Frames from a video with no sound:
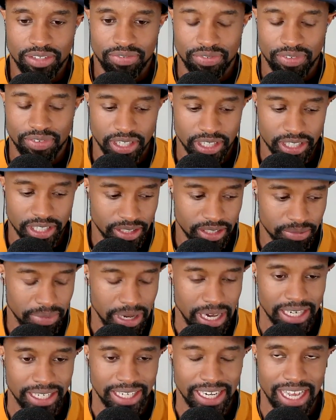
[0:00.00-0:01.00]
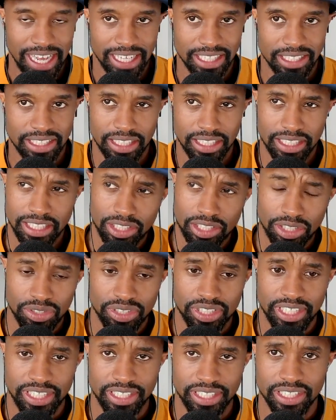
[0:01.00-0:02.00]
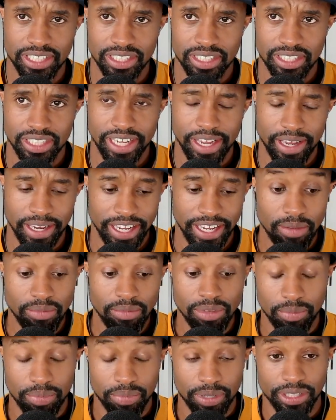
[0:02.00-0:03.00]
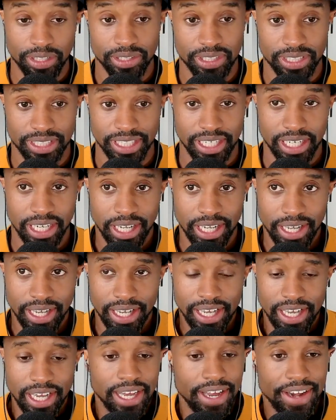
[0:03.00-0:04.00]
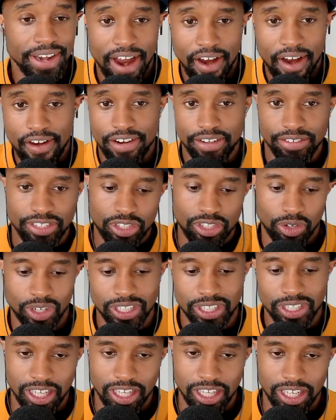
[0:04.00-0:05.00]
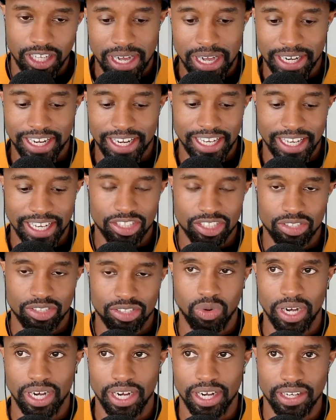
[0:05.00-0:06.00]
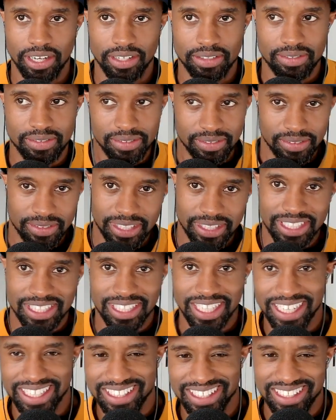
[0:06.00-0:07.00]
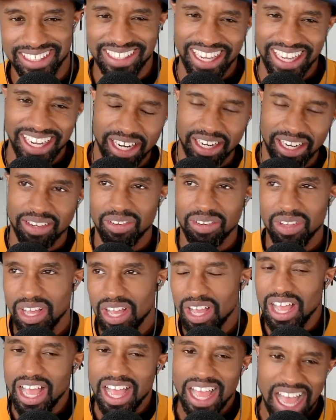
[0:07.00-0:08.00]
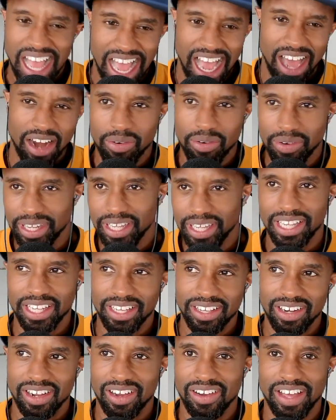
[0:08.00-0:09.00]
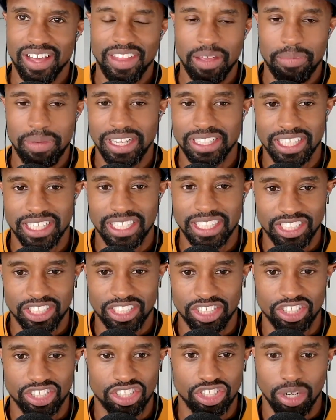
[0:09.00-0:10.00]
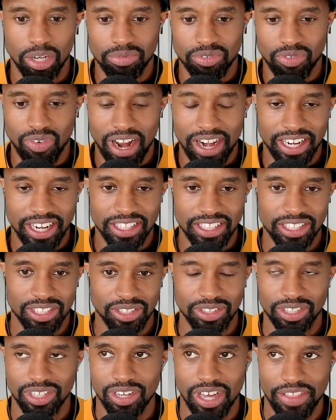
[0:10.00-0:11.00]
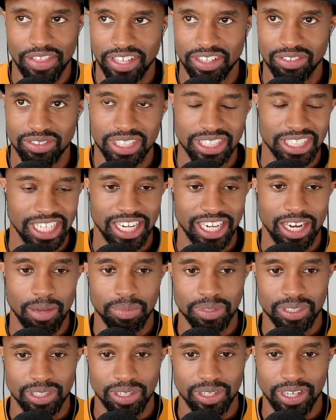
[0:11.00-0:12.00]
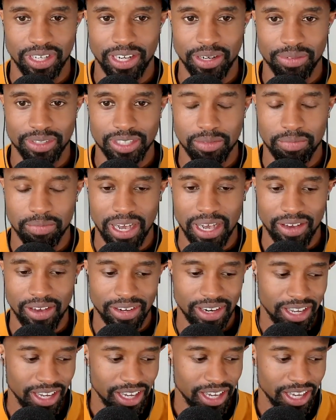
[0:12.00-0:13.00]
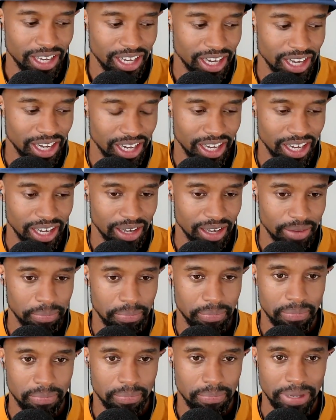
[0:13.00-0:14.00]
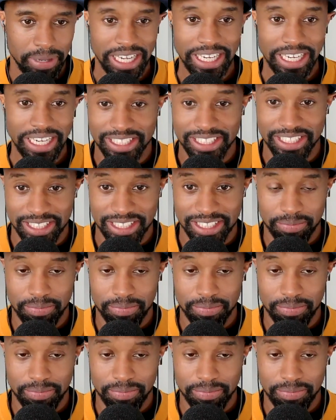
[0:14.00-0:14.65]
fun podcast. They did 2 seasons. Gimlet produced it, a narrative storytelling podcast where it's like it's a dating. How do we, and they basically just jumped right into, I think it was the second episode, and it was about uh, penis